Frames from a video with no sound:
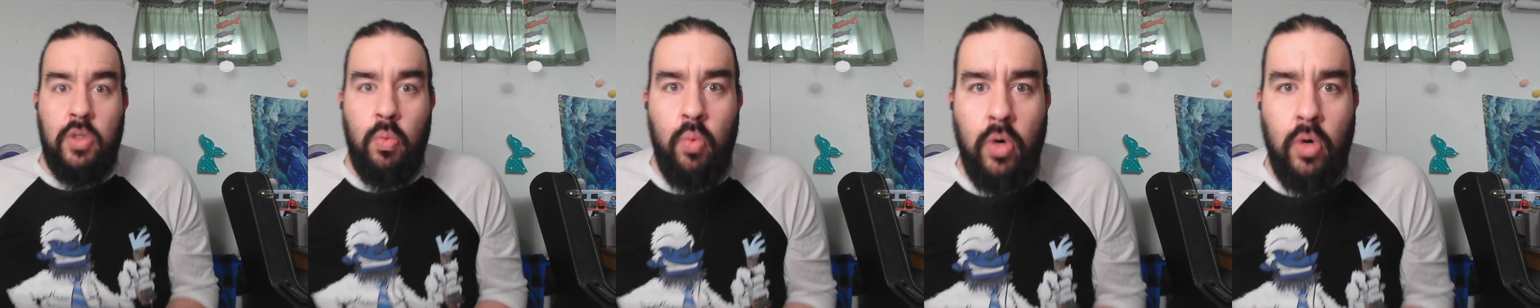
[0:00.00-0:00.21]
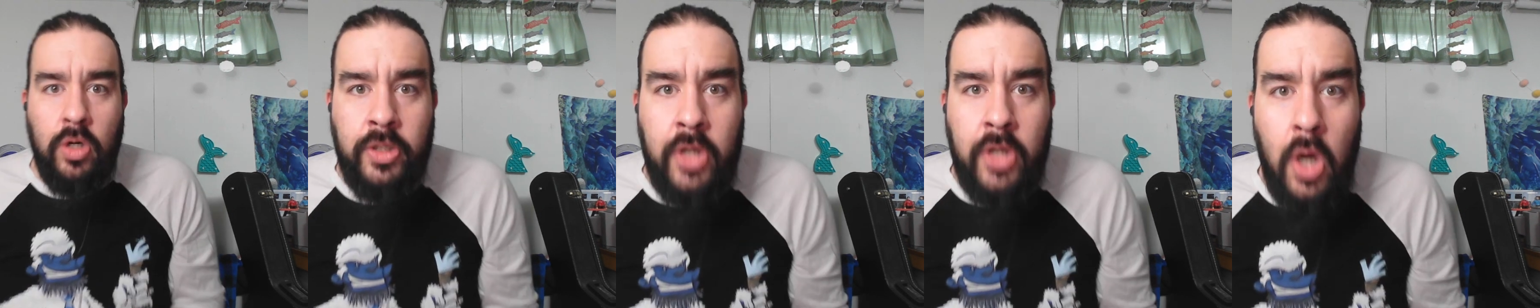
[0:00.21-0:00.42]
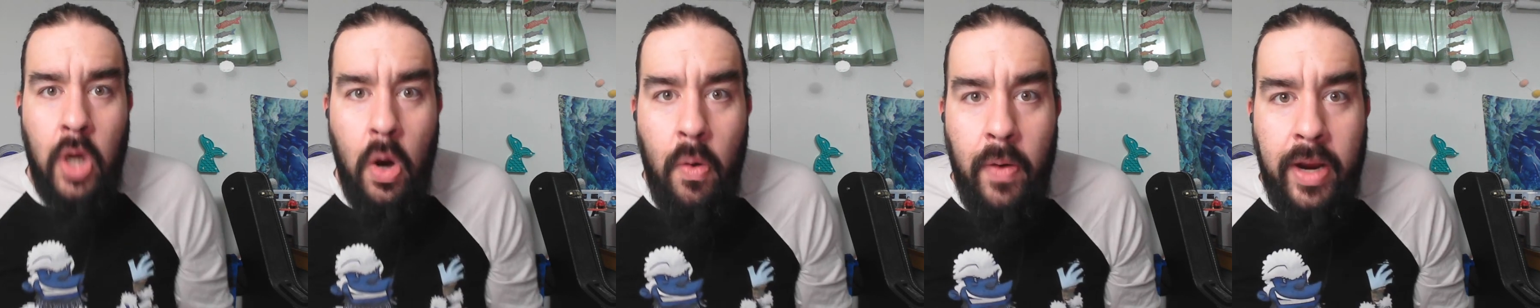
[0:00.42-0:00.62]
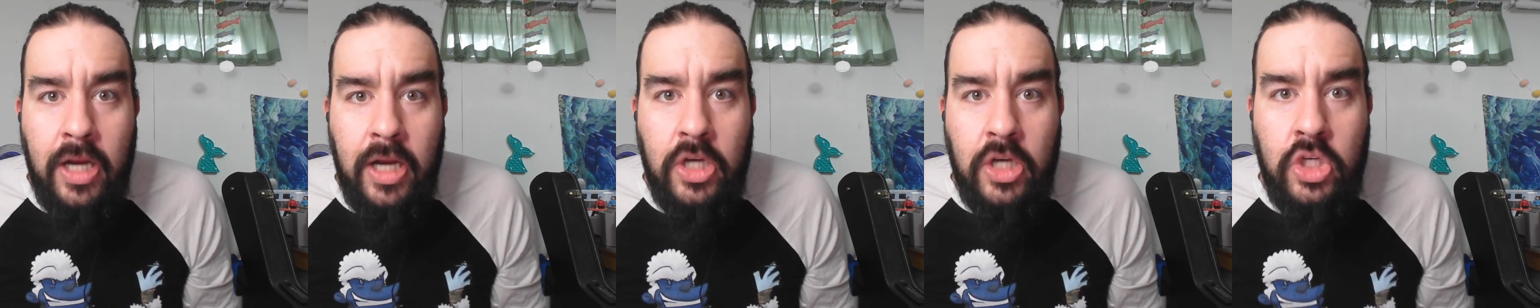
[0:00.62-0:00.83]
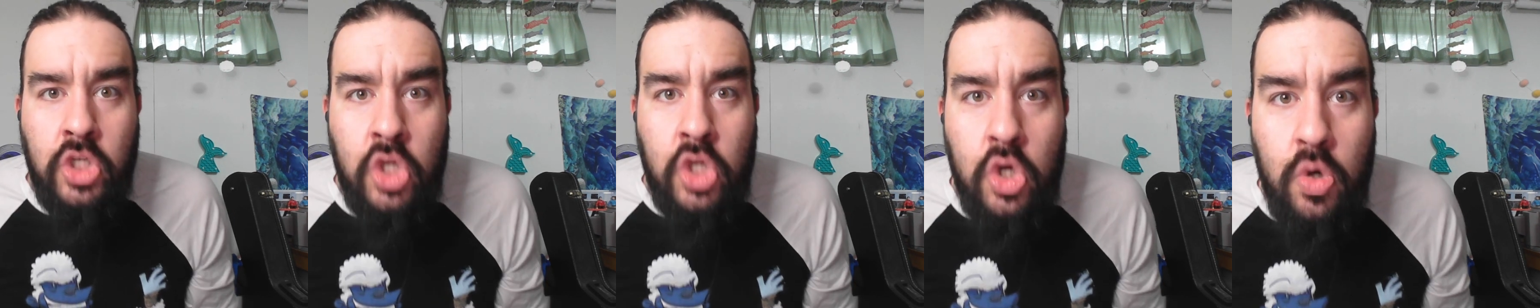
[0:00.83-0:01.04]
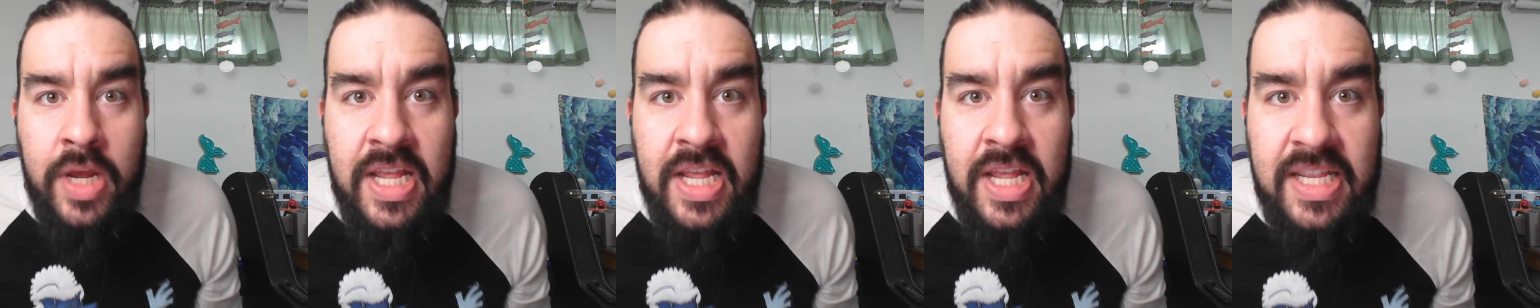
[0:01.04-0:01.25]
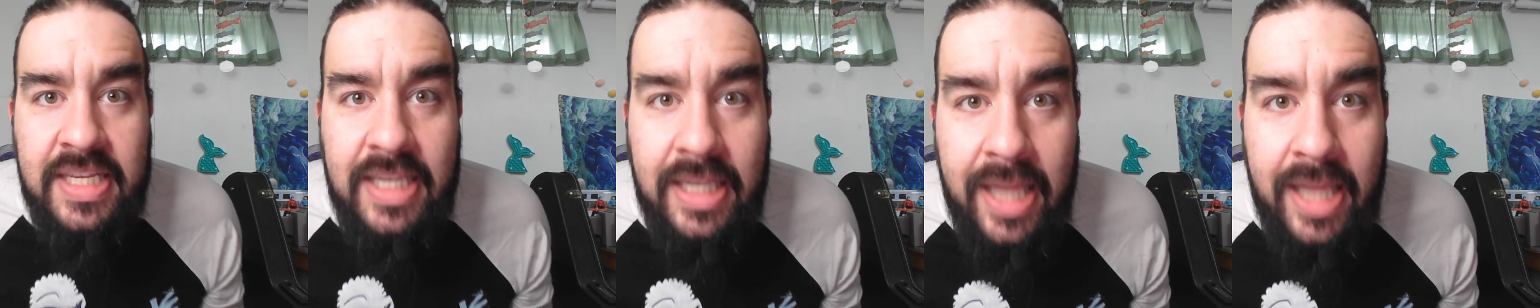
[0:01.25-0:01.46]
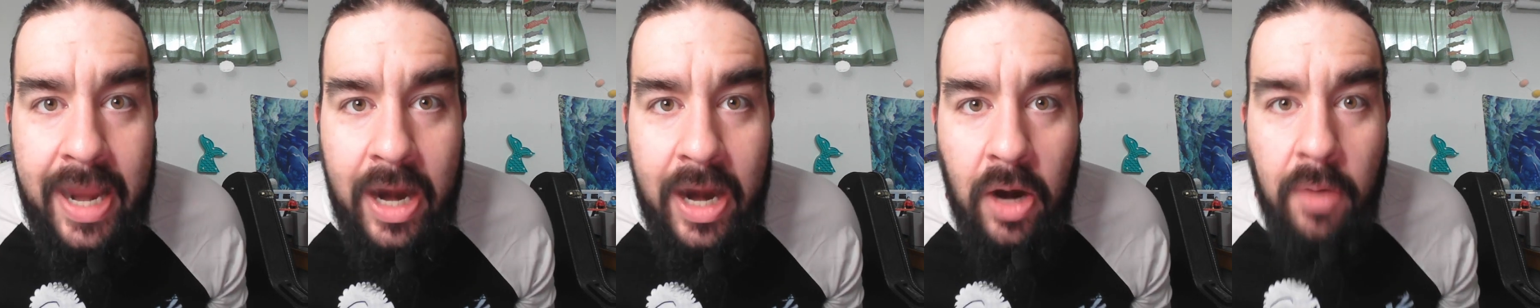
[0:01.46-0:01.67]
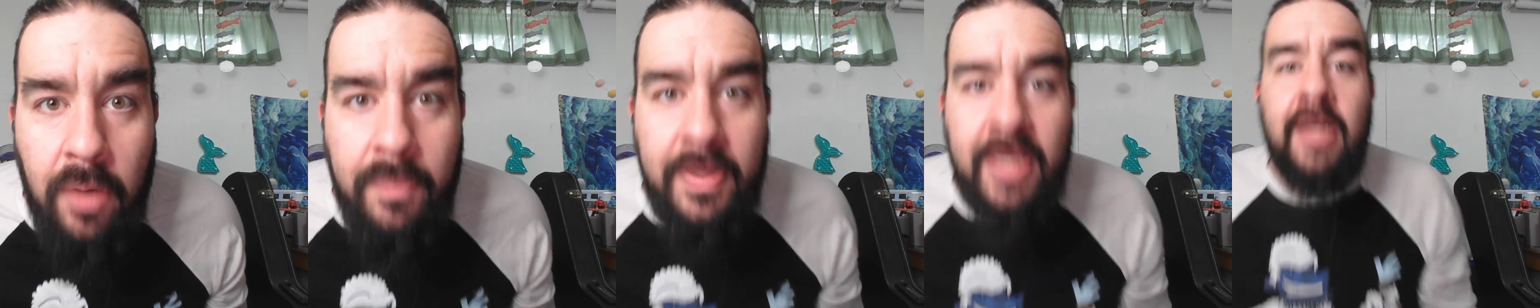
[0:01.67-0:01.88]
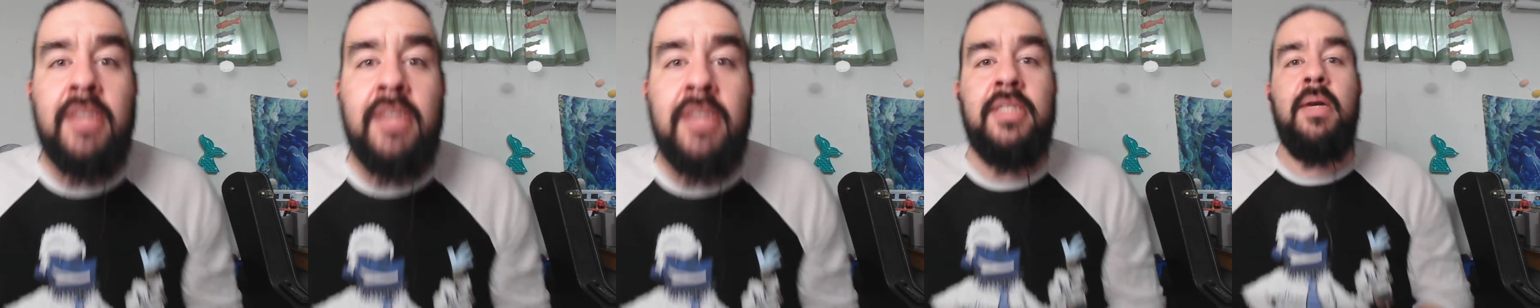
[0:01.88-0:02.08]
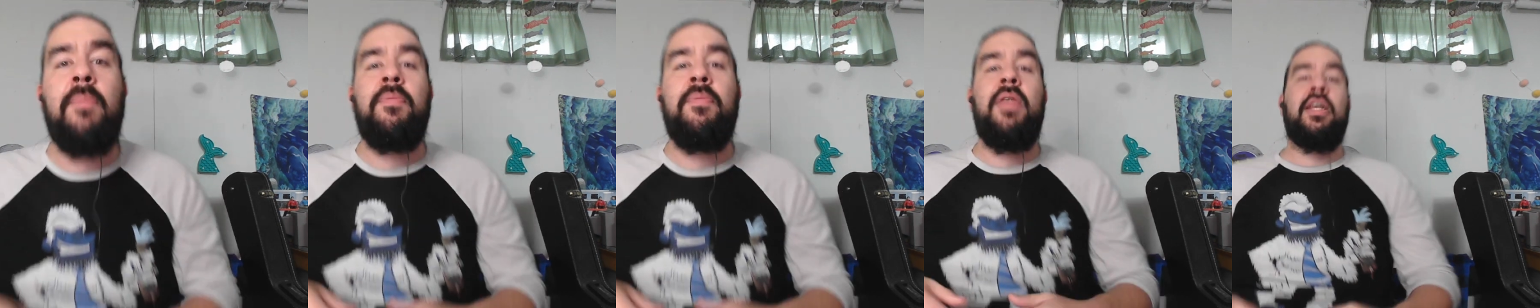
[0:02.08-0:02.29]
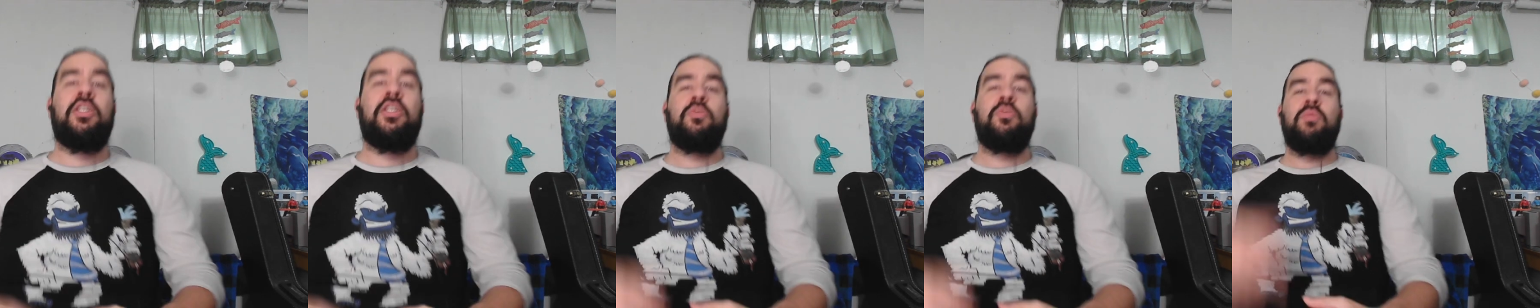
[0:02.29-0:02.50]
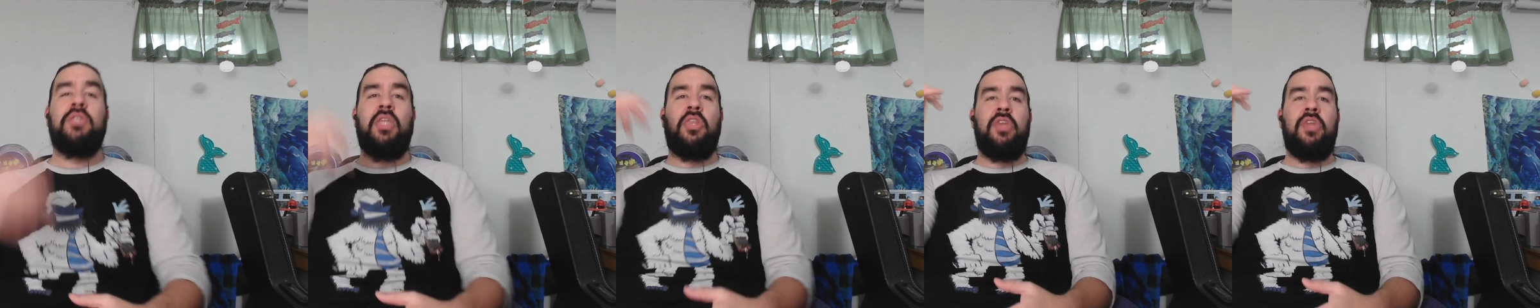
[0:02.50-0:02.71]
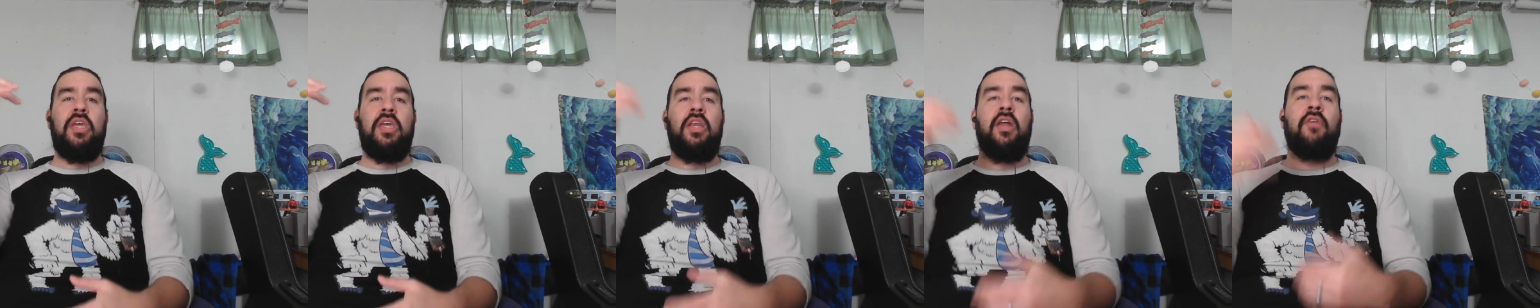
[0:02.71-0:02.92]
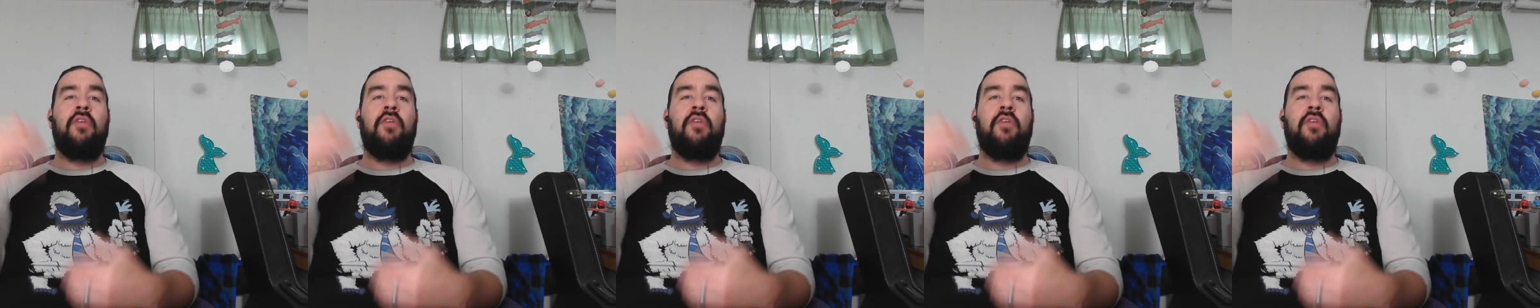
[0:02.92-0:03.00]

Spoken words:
We're going to his lair because up next was Athena